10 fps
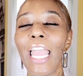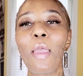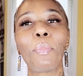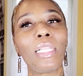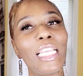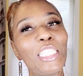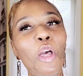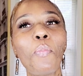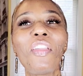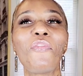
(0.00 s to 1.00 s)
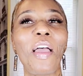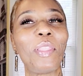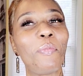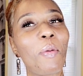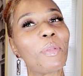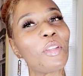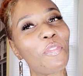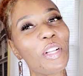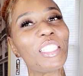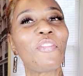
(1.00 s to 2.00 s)
And please don't be family members or
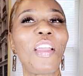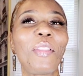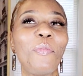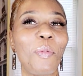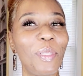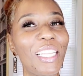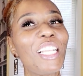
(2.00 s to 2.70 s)
friends of family members,